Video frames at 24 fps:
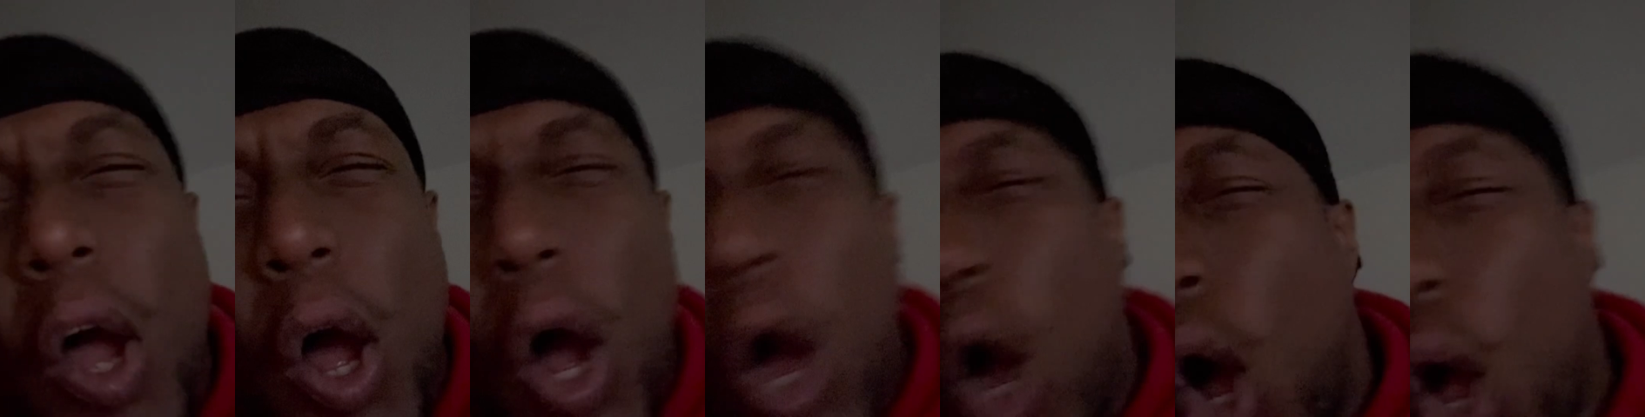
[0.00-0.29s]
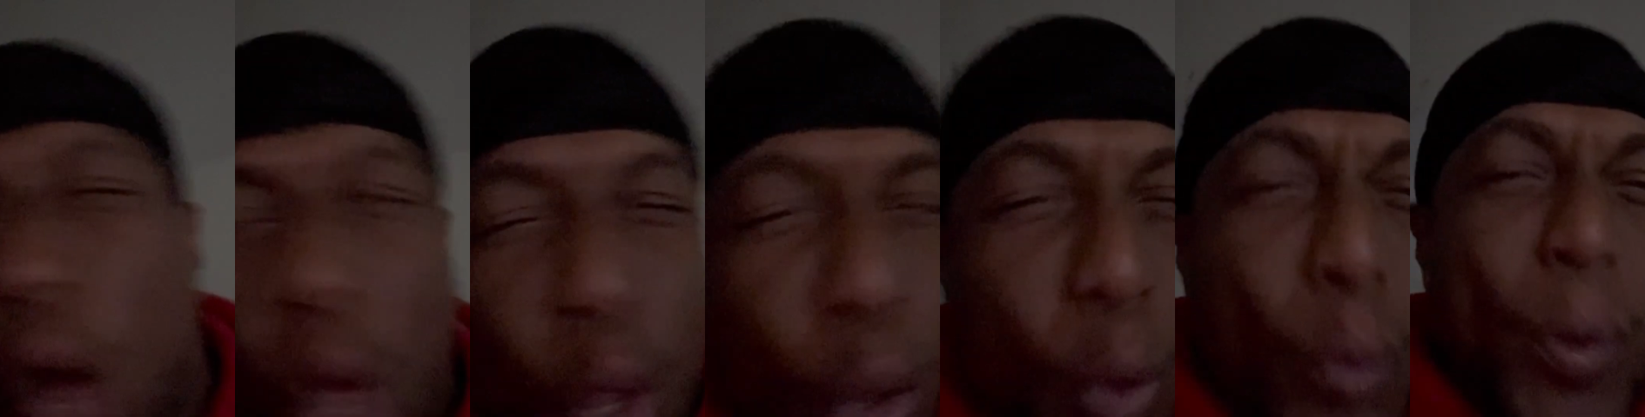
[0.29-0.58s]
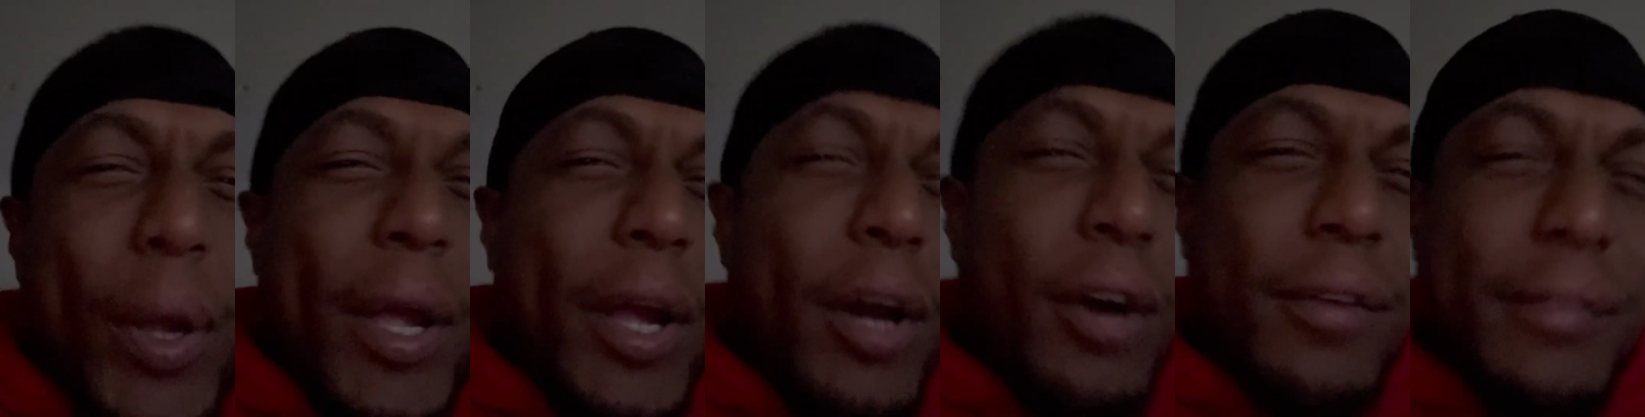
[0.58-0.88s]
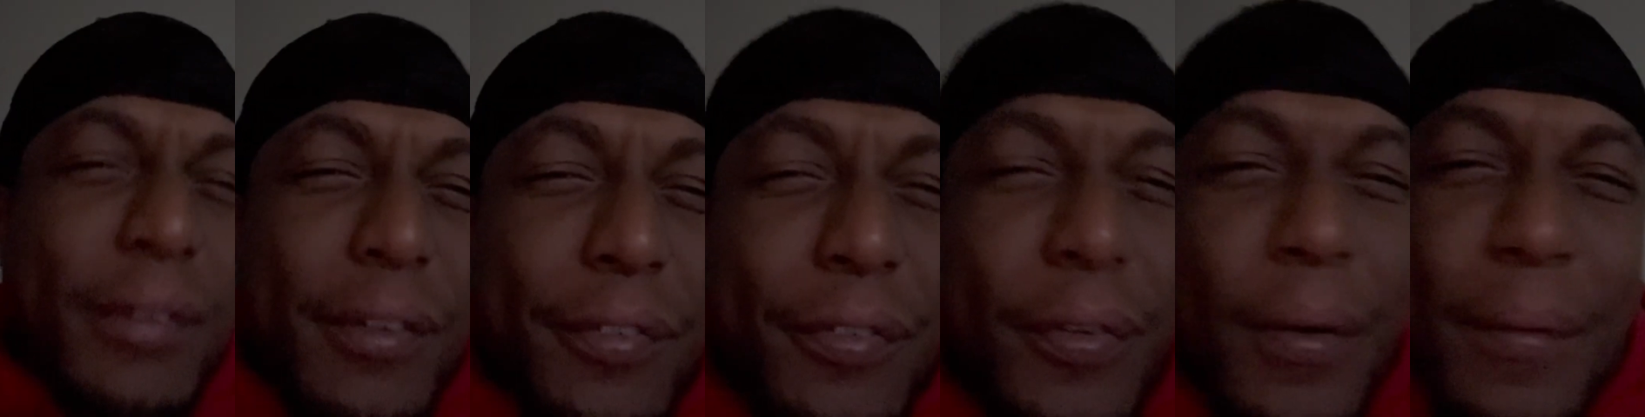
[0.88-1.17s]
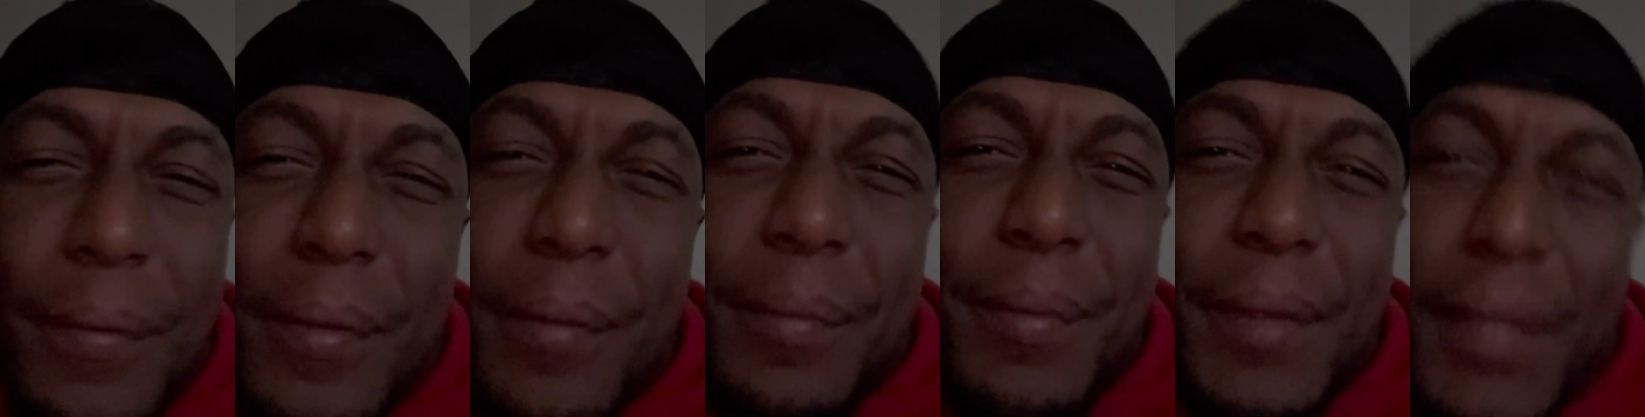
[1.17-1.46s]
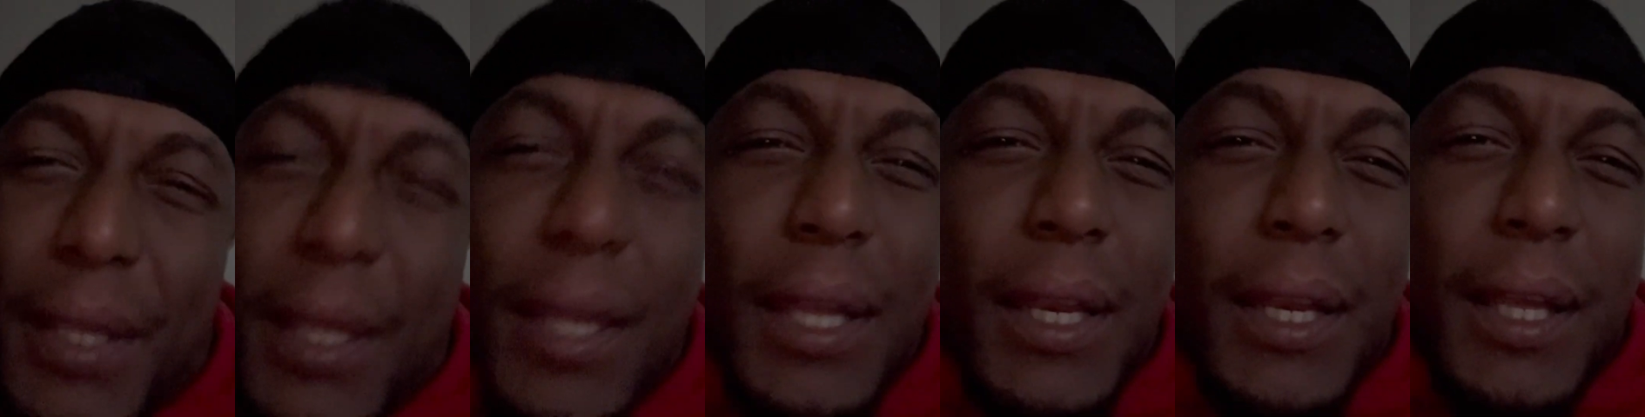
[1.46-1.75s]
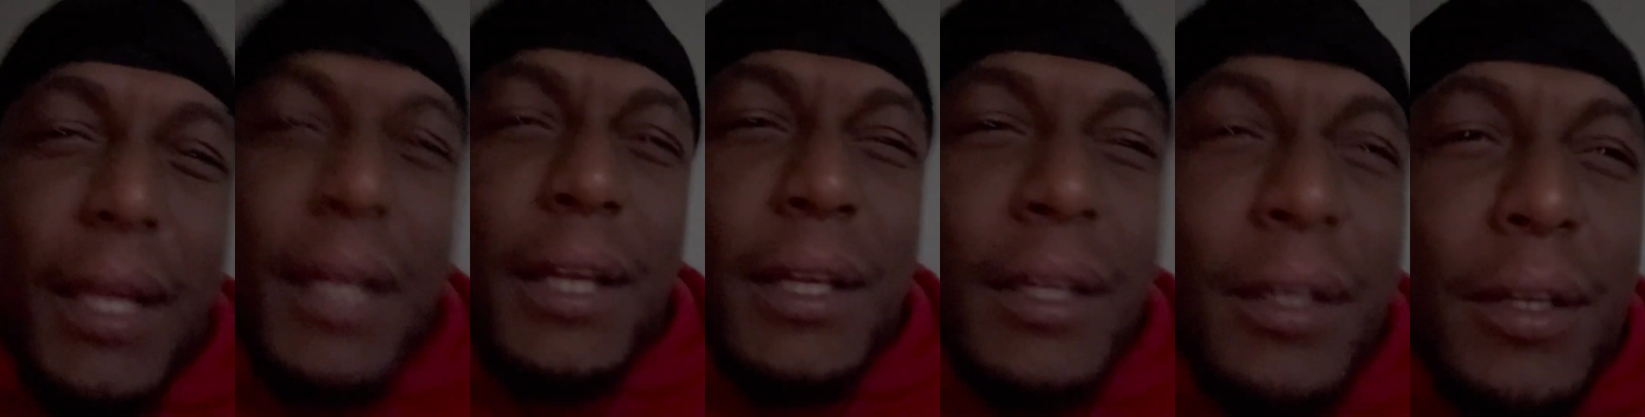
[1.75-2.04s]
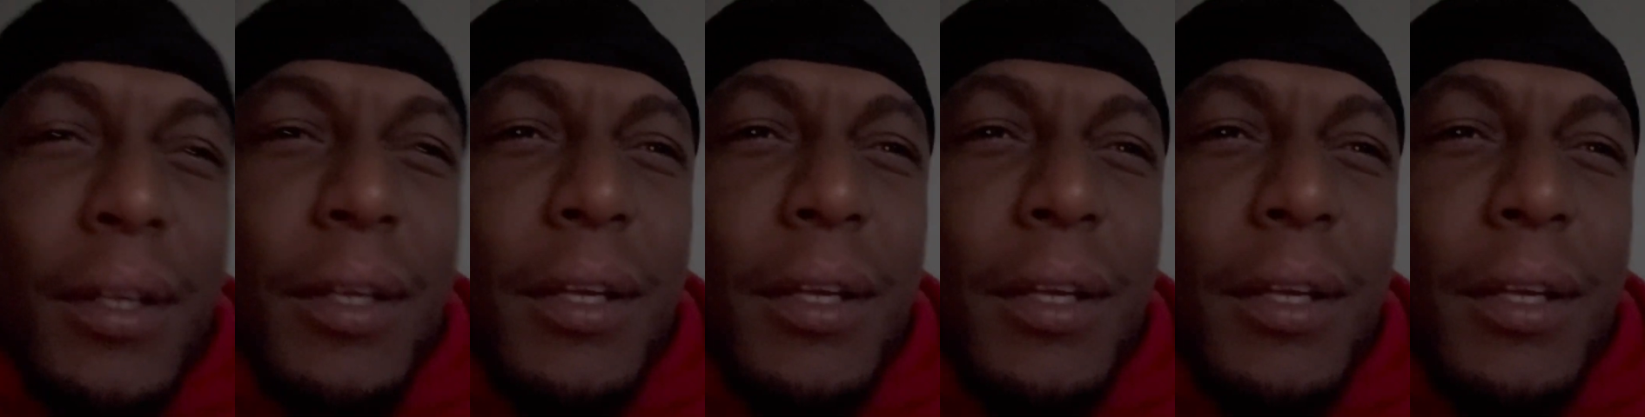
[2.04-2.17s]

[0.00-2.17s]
all the way over from the beginning